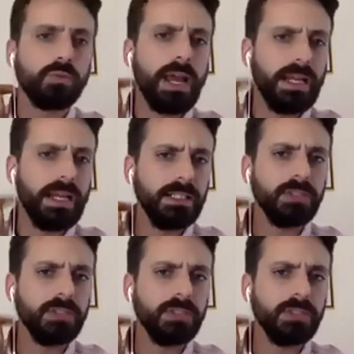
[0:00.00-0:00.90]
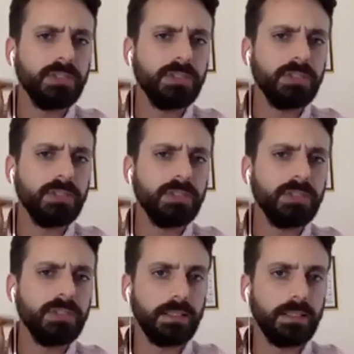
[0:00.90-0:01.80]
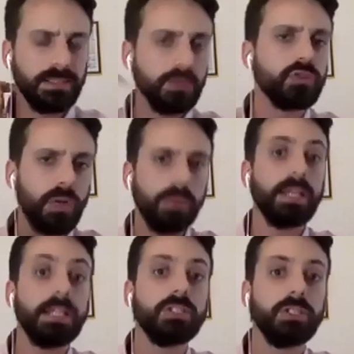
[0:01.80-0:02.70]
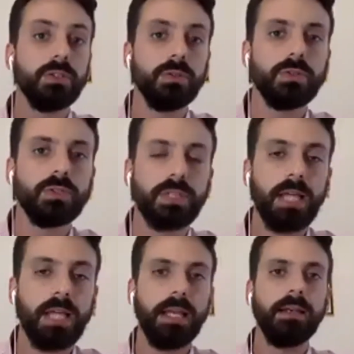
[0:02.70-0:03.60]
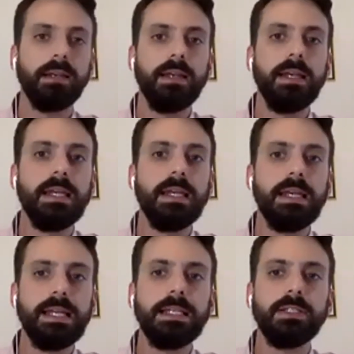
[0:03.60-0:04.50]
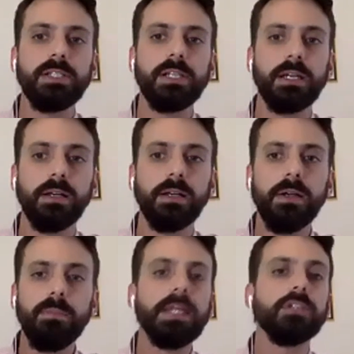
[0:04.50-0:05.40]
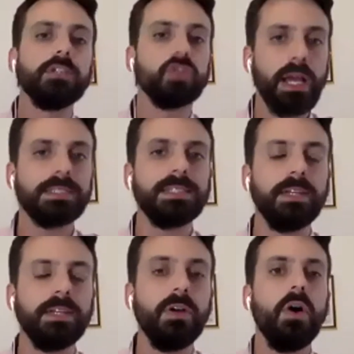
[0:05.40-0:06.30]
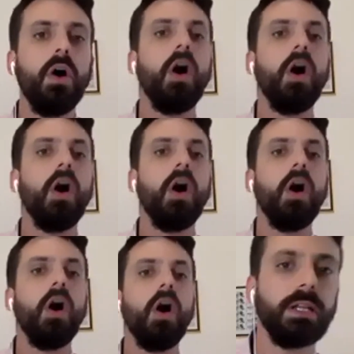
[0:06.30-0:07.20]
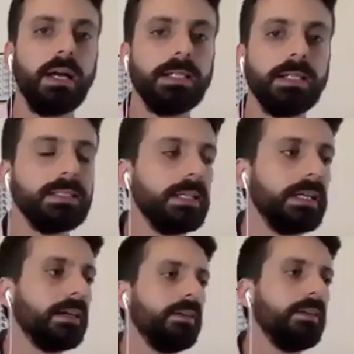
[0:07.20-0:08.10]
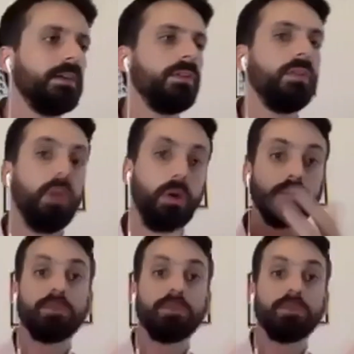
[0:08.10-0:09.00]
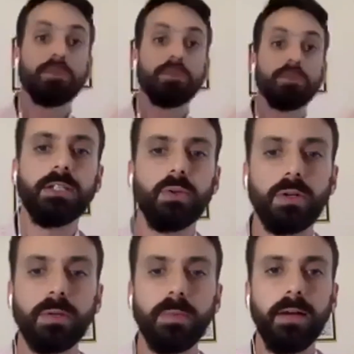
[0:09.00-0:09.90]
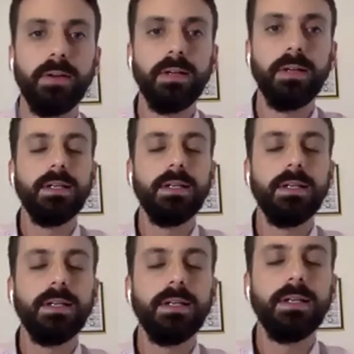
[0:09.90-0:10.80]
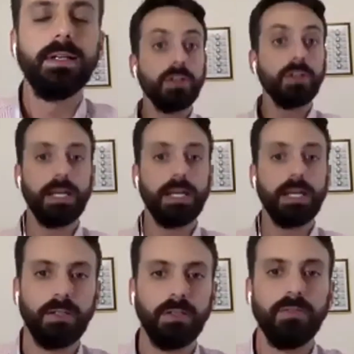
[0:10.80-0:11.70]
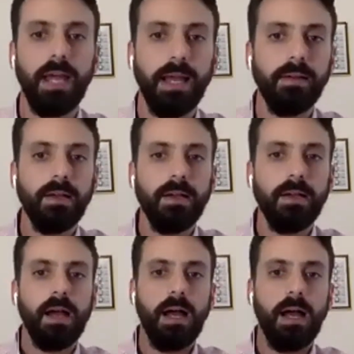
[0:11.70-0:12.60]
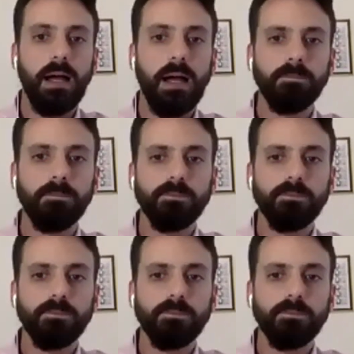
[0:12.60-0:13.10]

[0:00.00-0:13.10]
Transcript: range of uh, still troubling issues that need to be addressed in operationalizing those principles that I talked about in the context of that. Um,